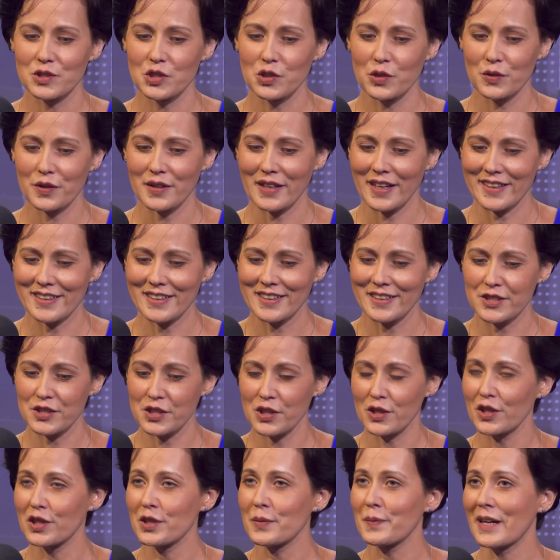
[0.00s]
took that
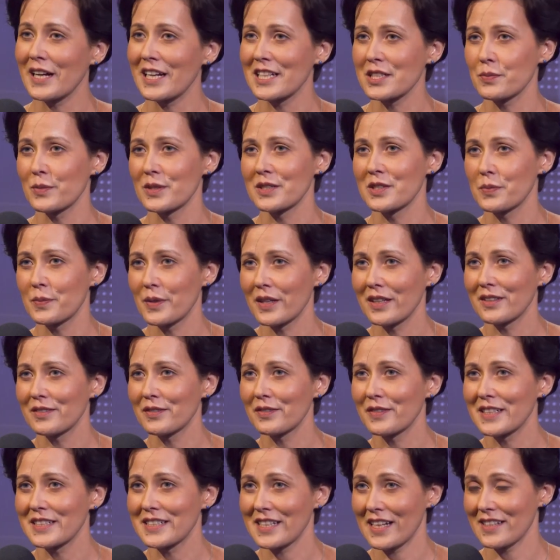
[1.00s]
turn, and my husband's been
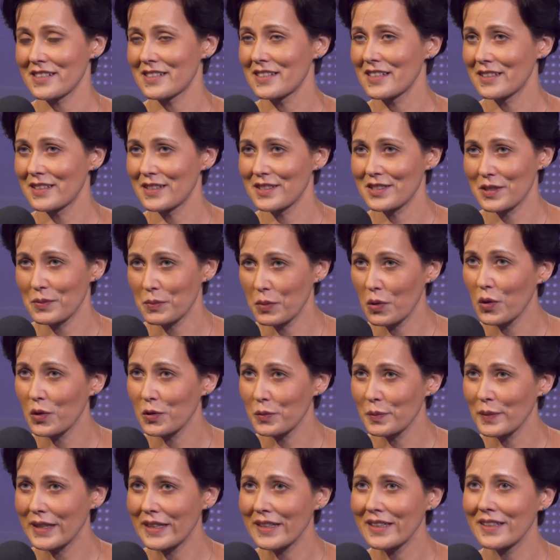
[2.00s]
fantastic to
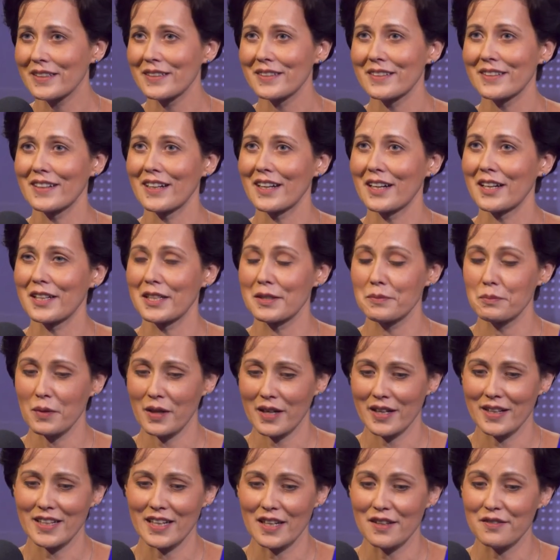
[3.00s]
support me in
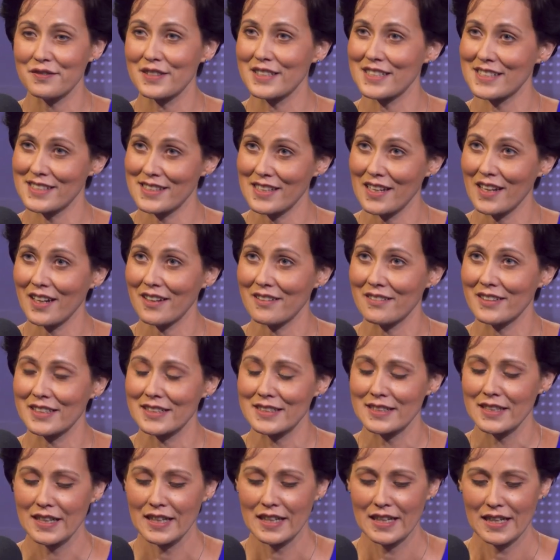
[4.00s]
my efforts there.
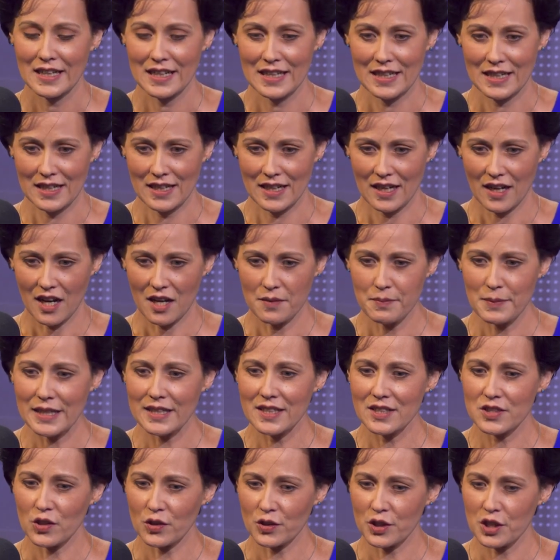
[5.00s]
And I
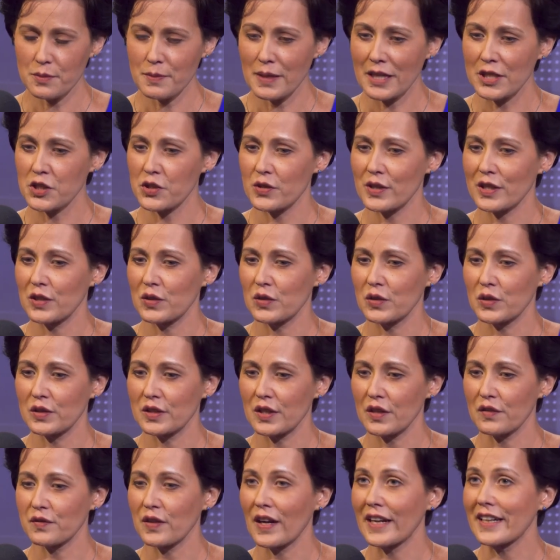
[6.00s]
made a documentary
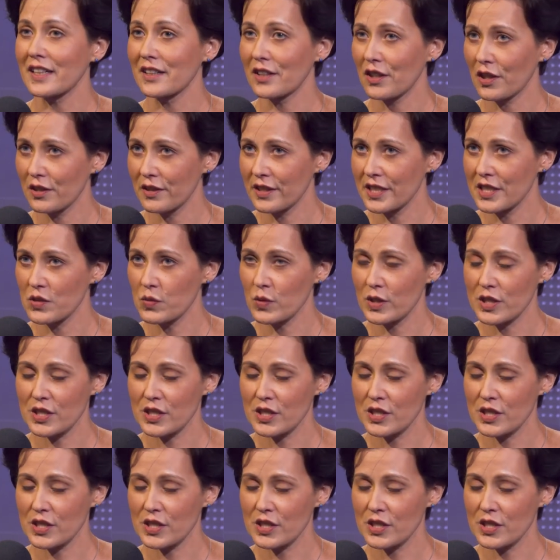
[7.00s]
called Finding Courage,